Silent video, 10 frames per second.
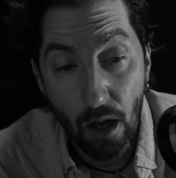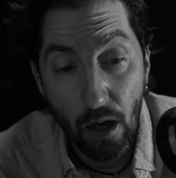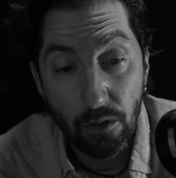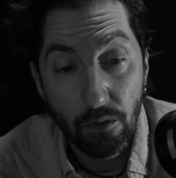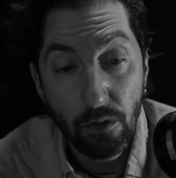
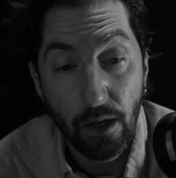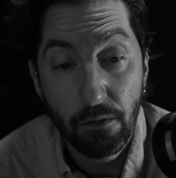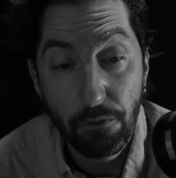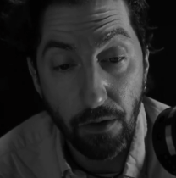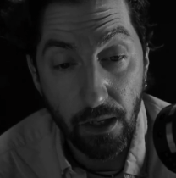honor
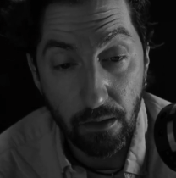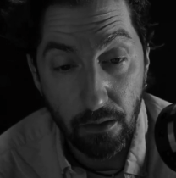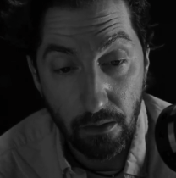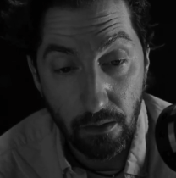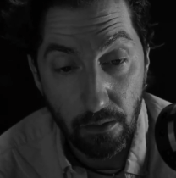and faith
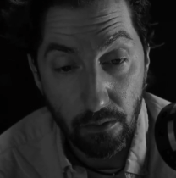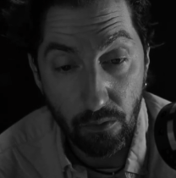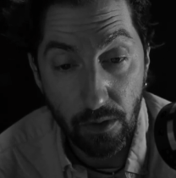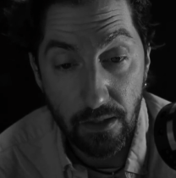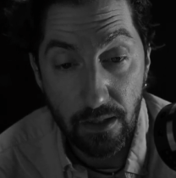
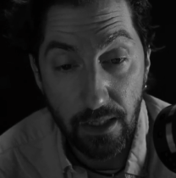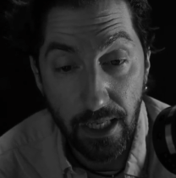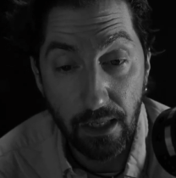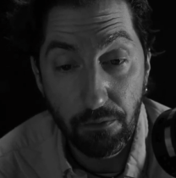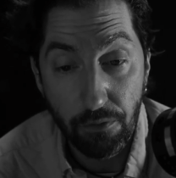to his
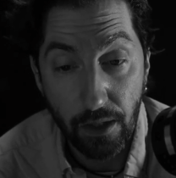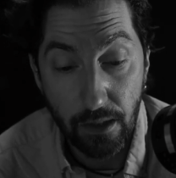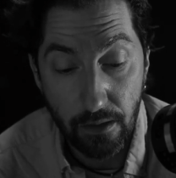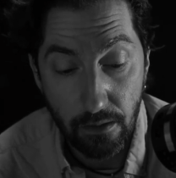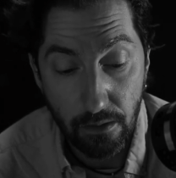dead
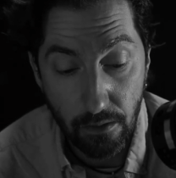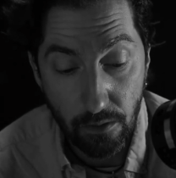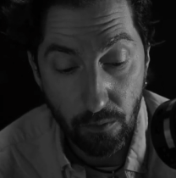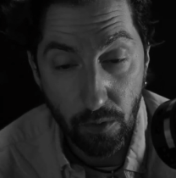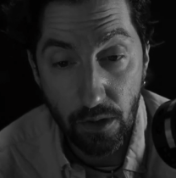friend
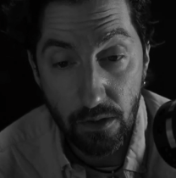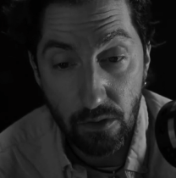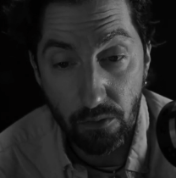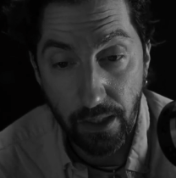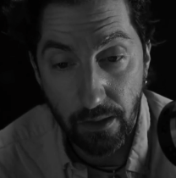were
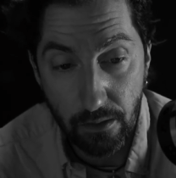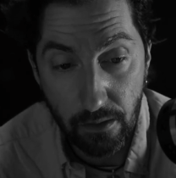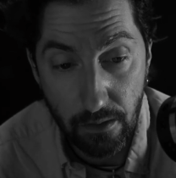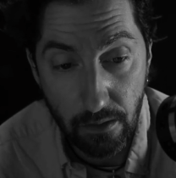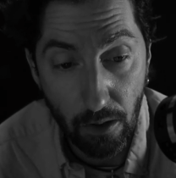
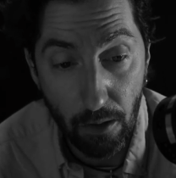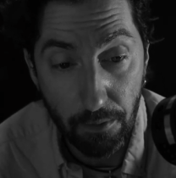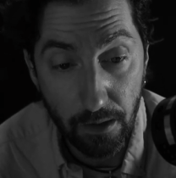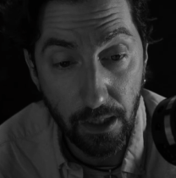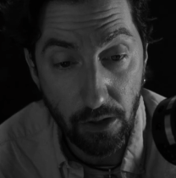stringent
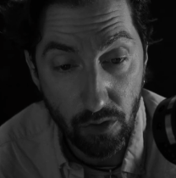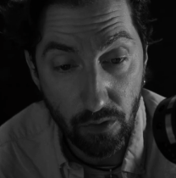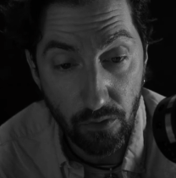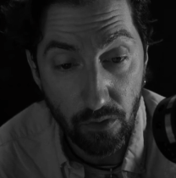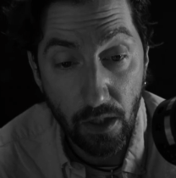
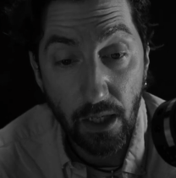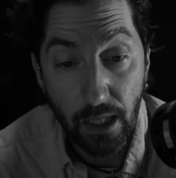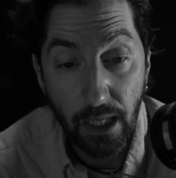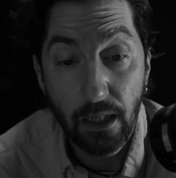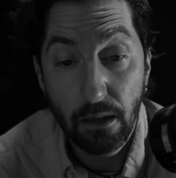obligations,
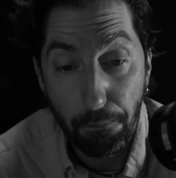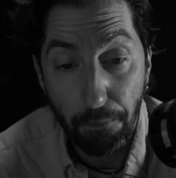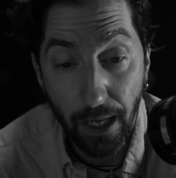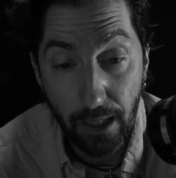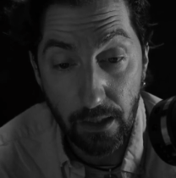and the
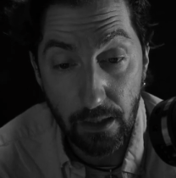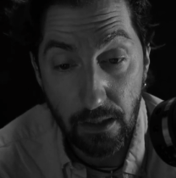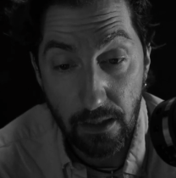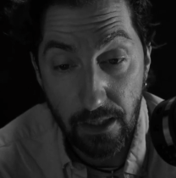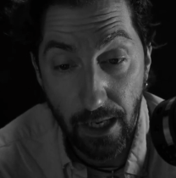packet
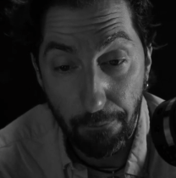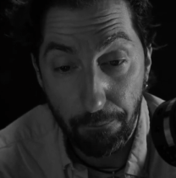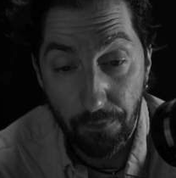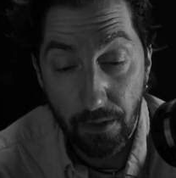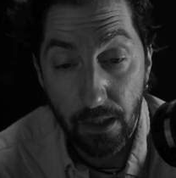
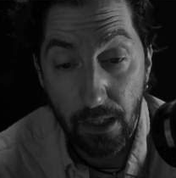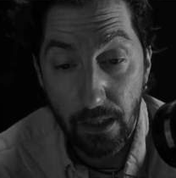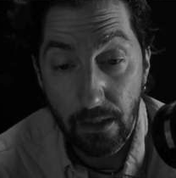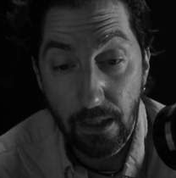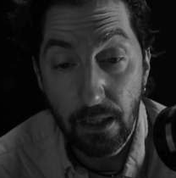slept
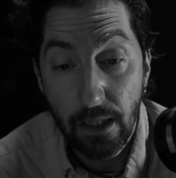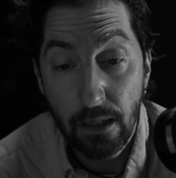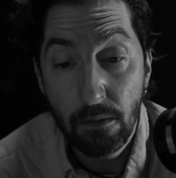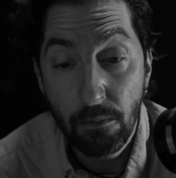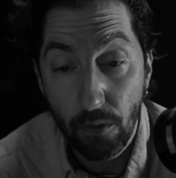in the
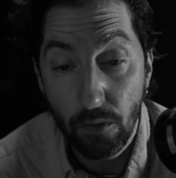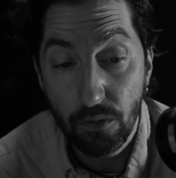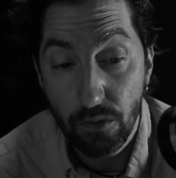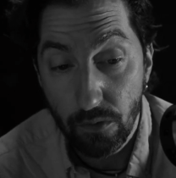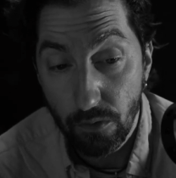
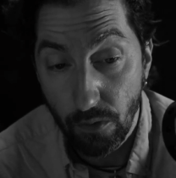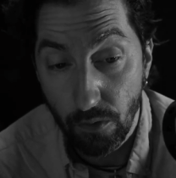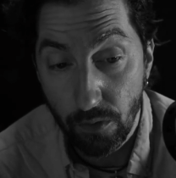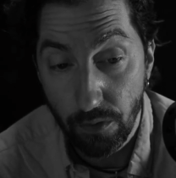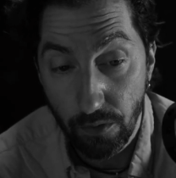inmost
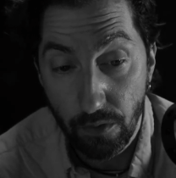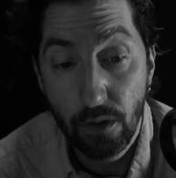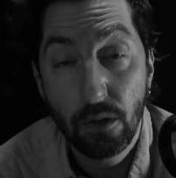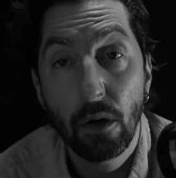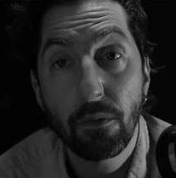corner
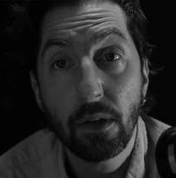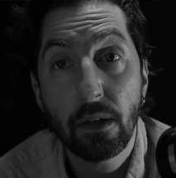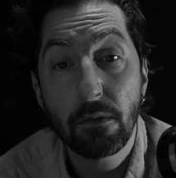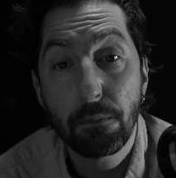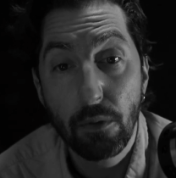of
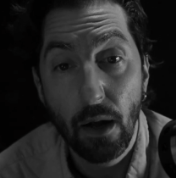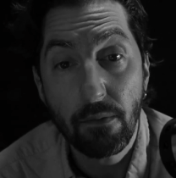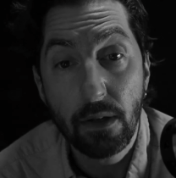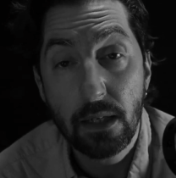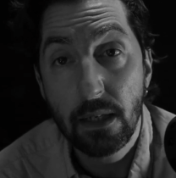his
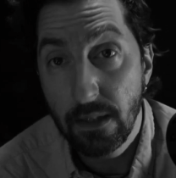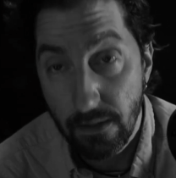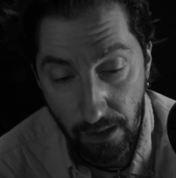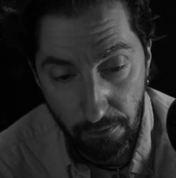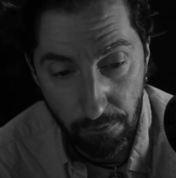private
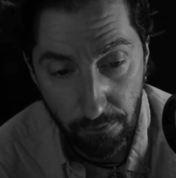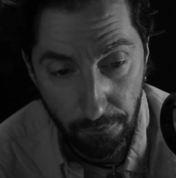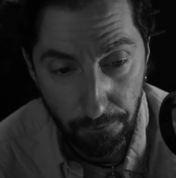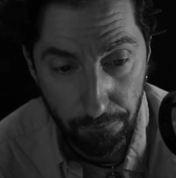safe.